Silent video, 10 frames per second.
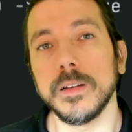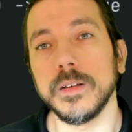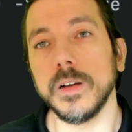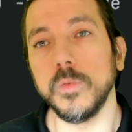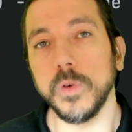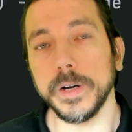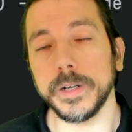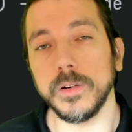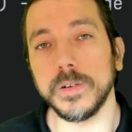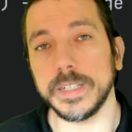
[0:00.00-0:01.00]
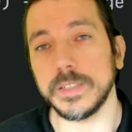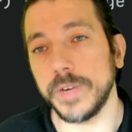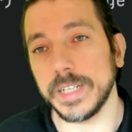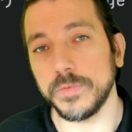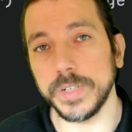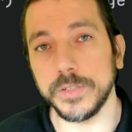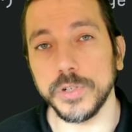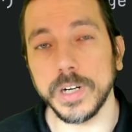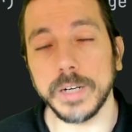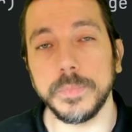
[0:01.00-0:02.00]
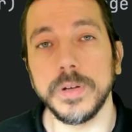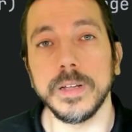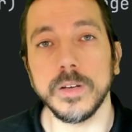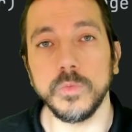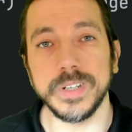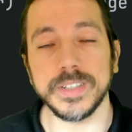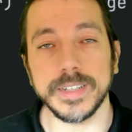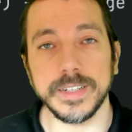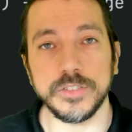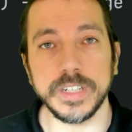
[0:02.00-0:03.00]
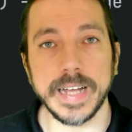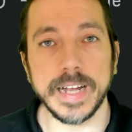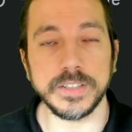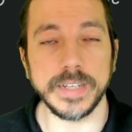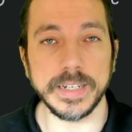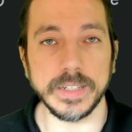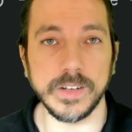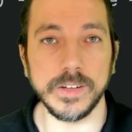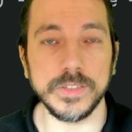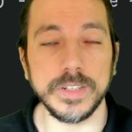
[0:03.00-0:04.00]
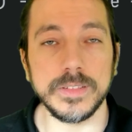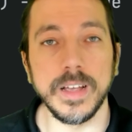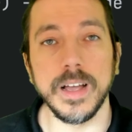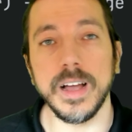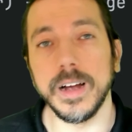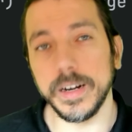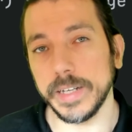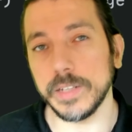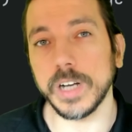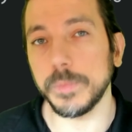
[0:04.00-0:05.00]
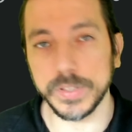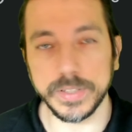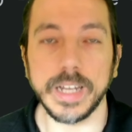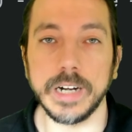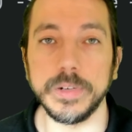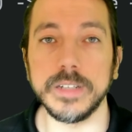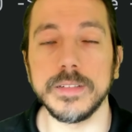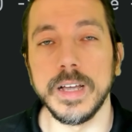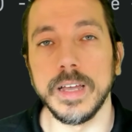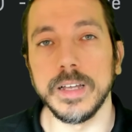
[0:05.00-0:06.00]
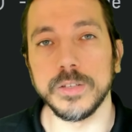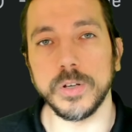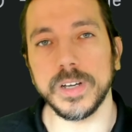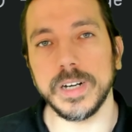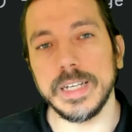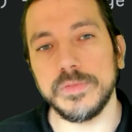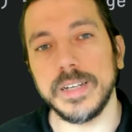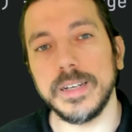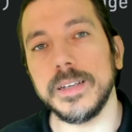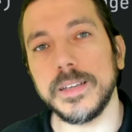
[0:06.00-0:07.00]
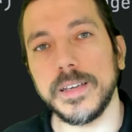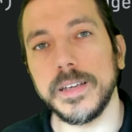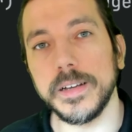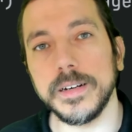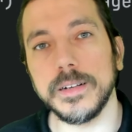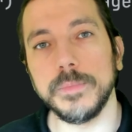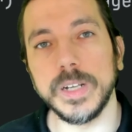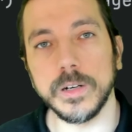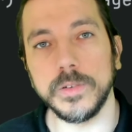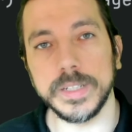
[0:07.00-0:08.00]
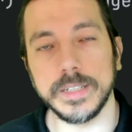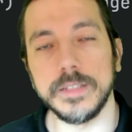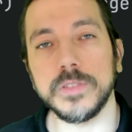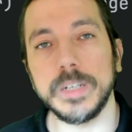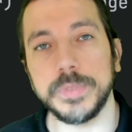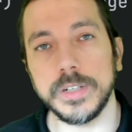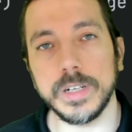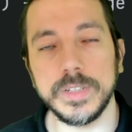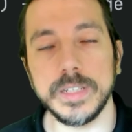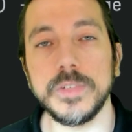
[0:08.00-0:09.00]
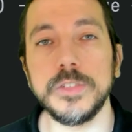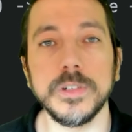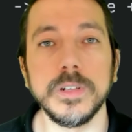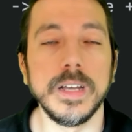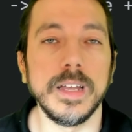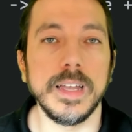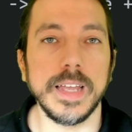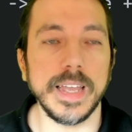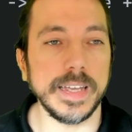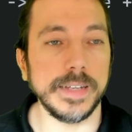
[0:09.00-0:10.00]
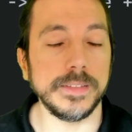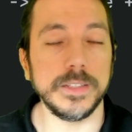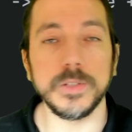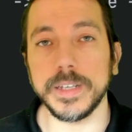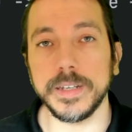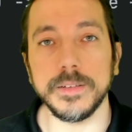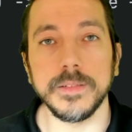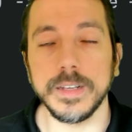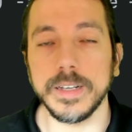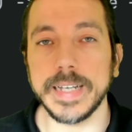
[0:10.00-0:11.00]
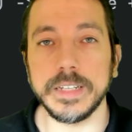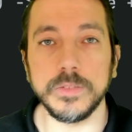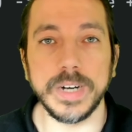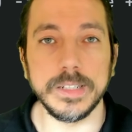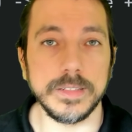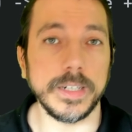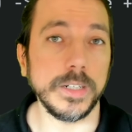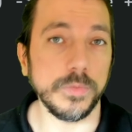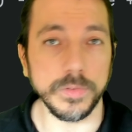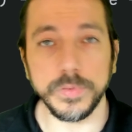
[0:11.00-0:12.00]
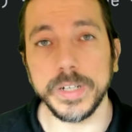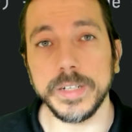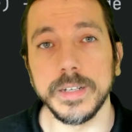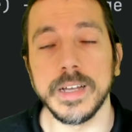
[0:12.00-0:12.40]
work on a stress-free job with cutting-edge technologies, earning top salaries. So I'm gonna leave the link here below in the description of this video, and you can get registered for free,